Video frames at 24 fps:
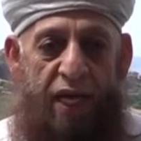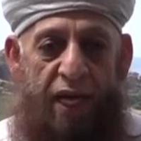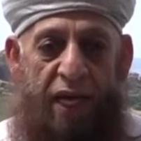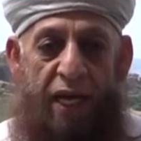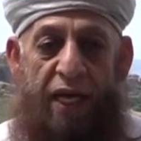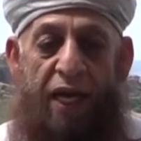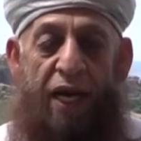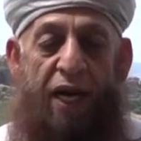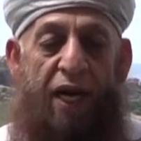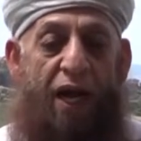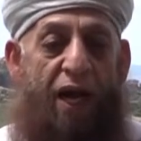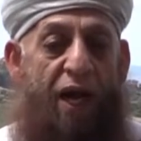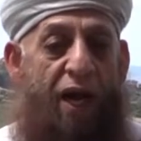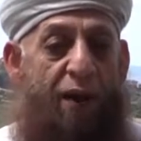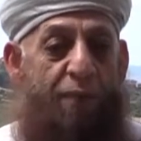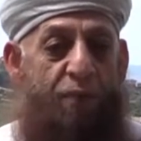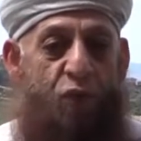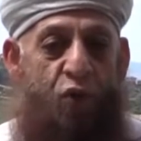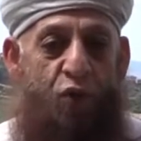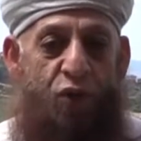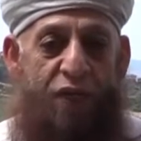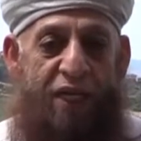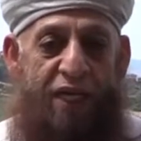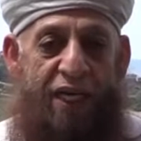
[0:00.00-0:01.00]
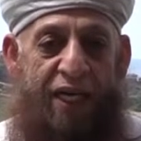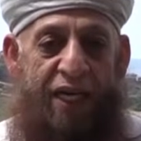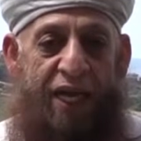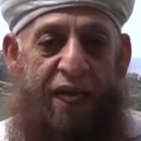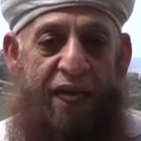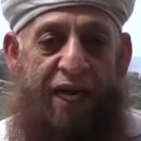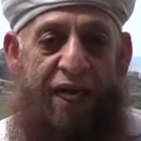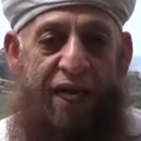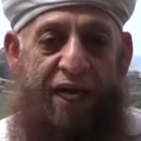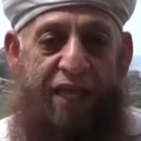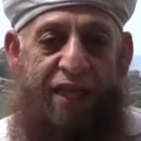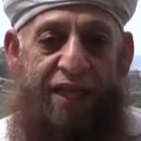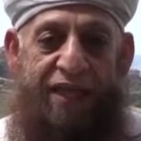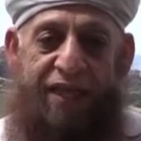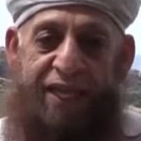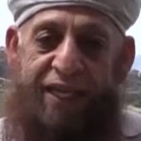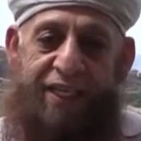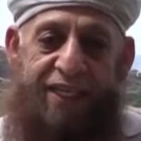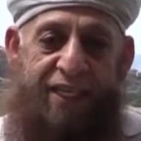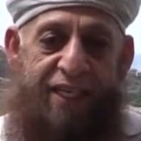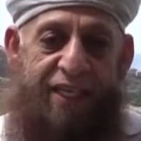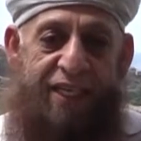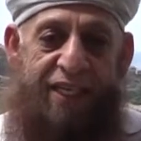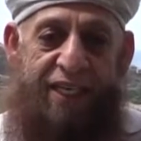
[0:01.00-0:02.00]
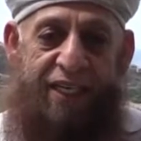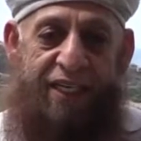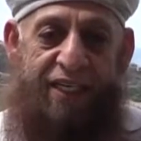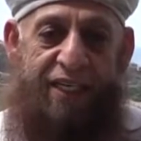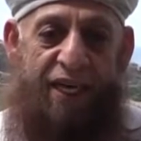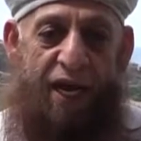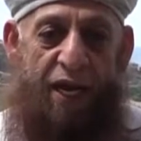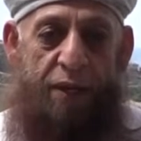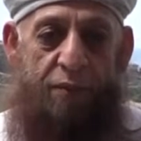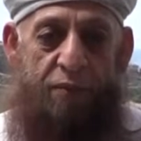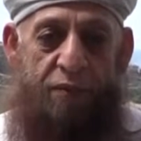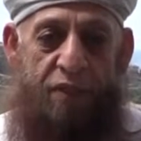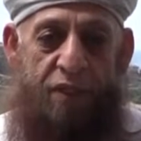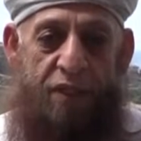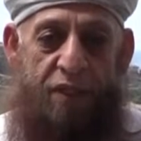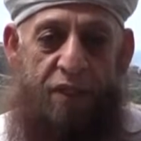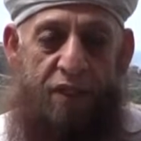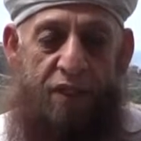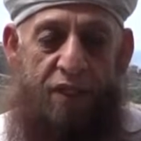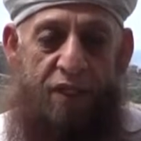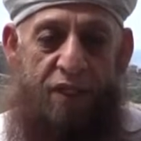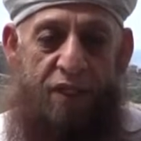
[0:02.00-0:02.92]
and Alhamdulillah 33 times.